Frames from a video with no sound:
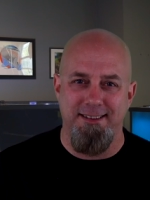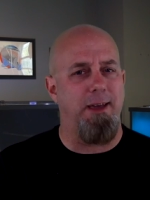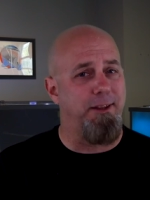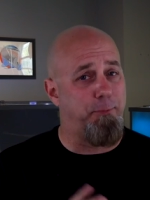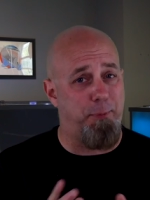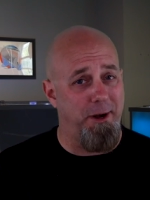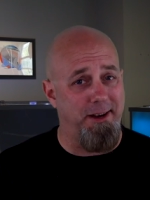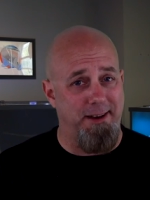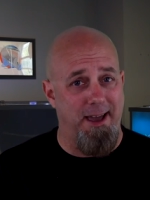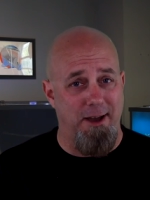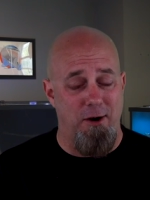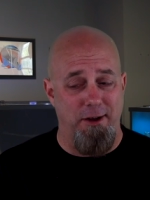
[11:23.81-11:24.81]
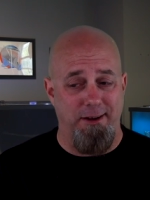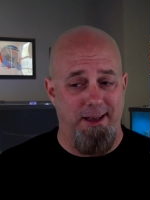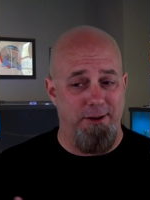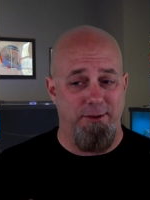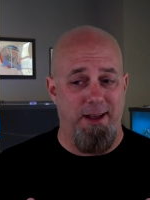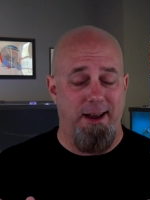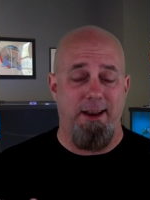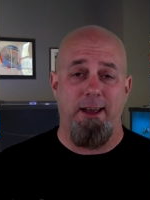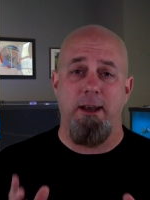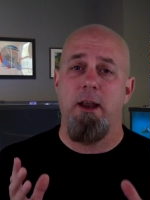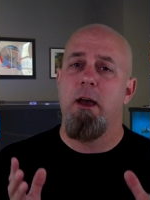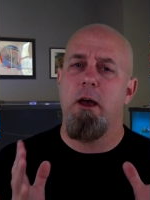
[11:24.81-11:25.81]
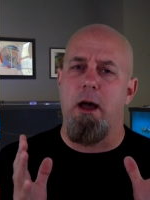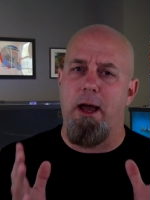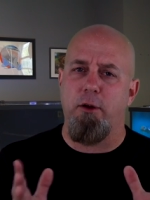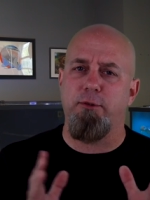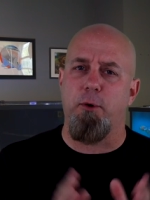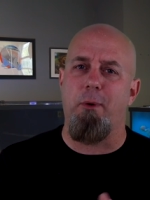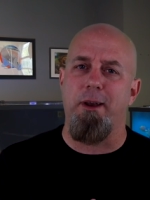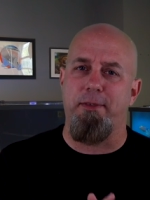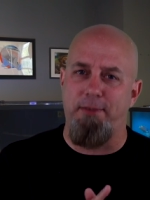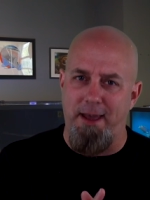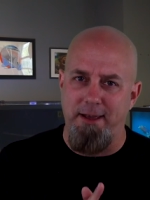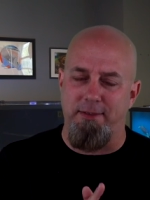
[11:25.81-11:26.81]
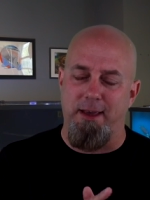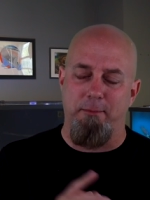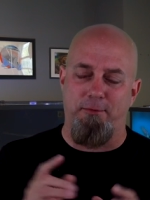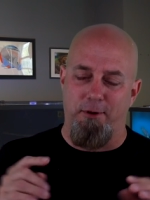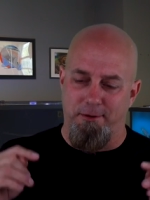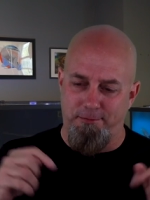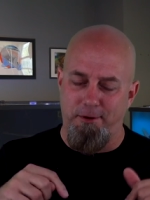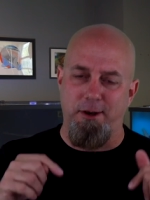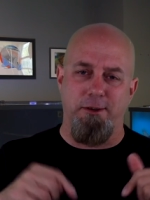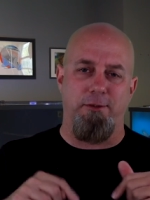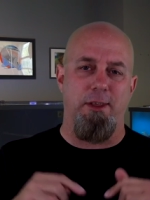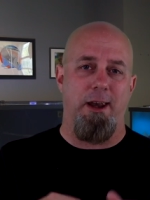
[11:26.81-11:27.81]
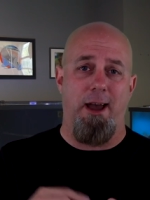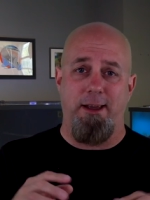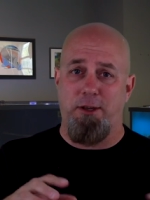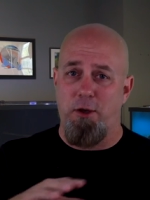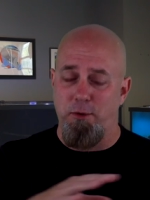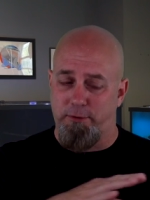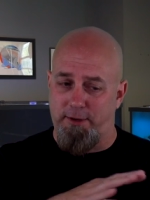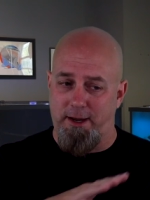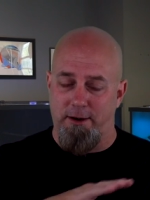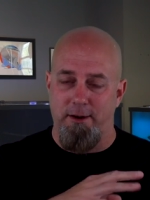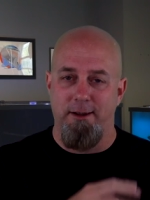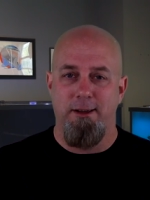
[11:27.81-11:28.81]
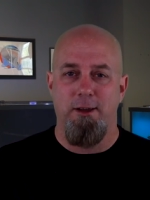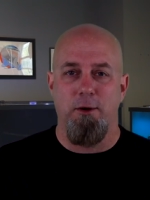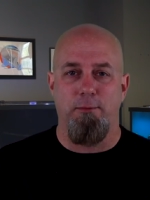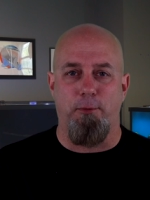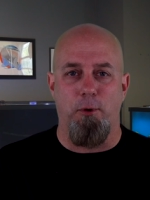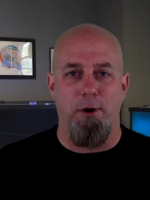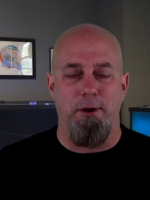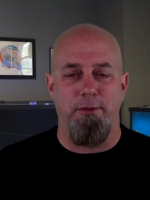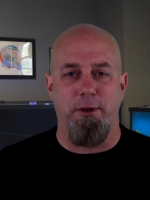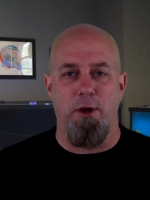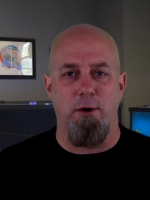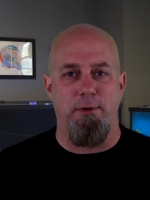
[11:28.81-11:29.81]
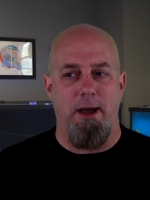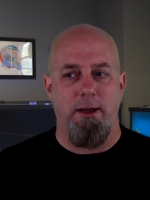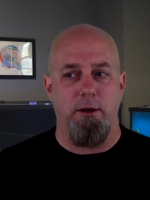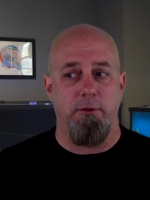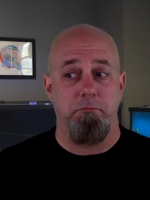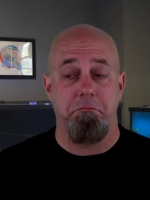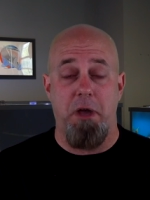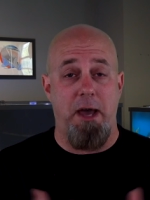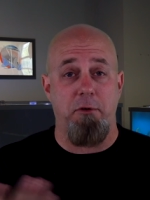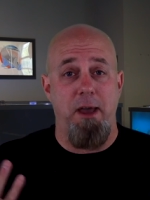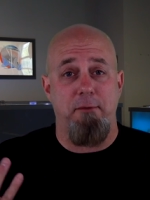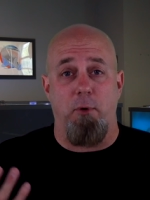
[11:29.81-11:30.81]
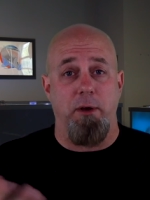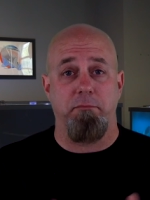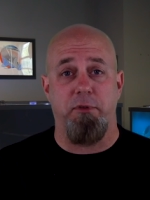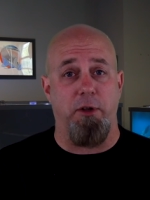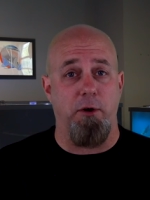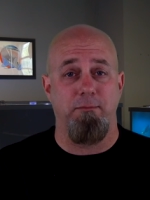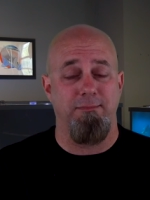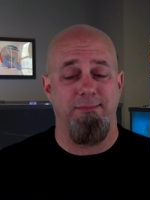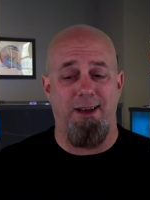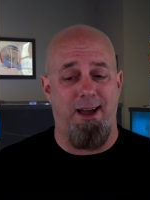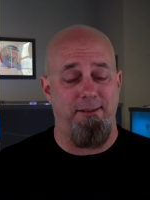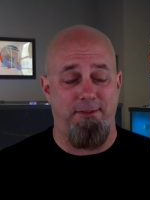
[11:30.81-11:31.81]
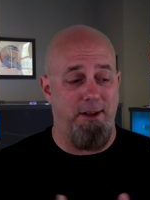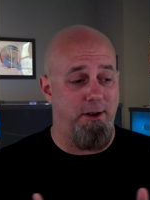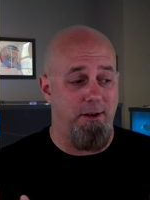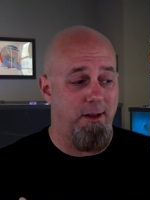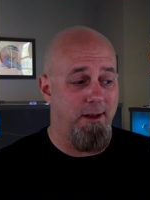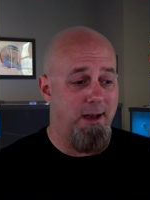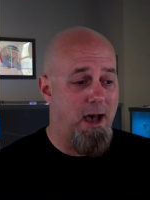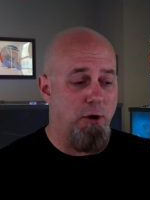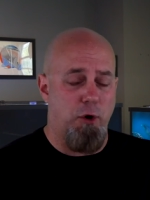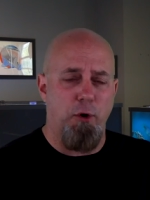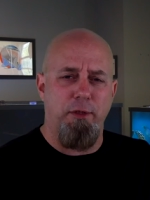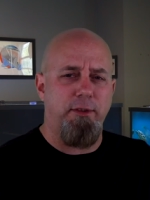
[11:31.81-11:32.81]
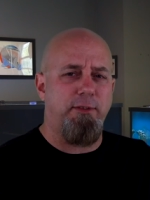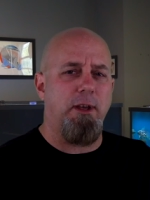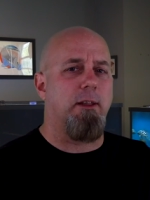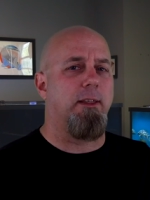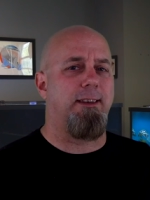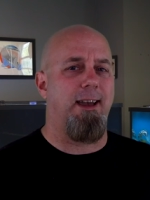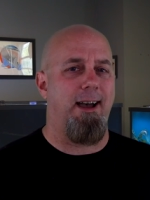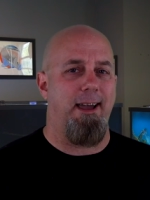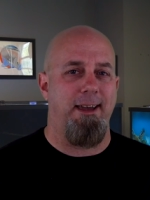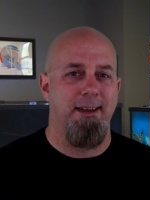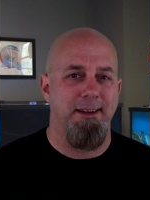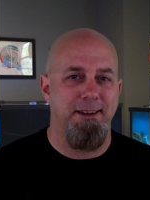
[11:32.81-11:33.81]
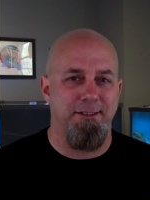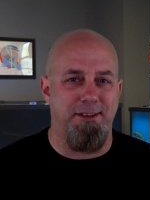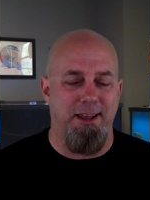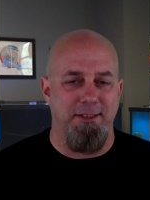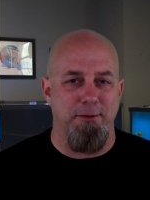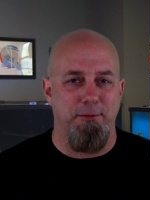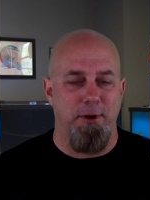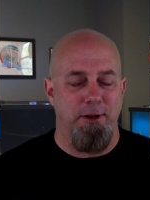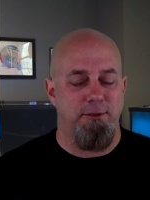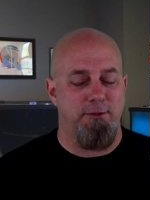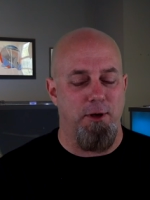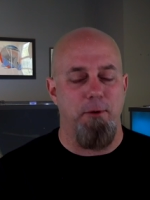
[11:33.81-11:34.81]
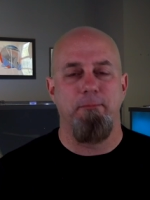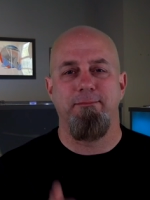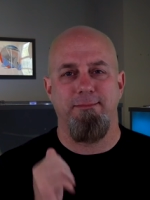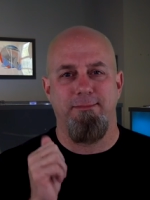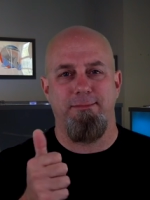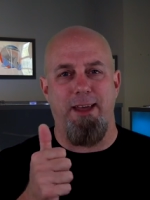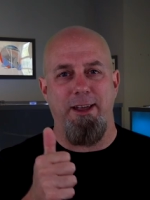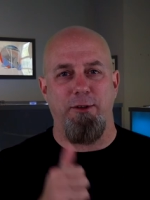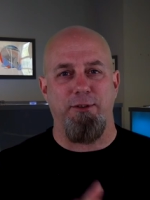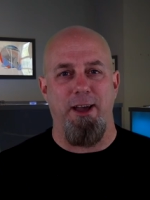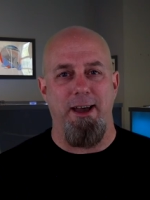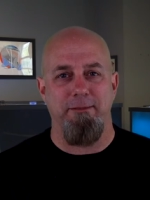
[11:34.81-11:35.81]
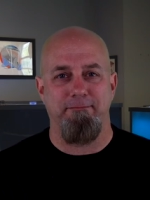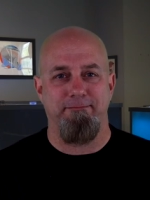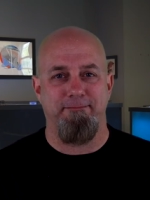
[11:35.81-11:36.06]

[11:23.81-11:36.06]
It's pretty daggone entertaining. And I also want to thank them for the footage that I used here for the dovi, because I don't have one. So I figured I'll go to the cichlid guy to get the footage. So thank you, Scott.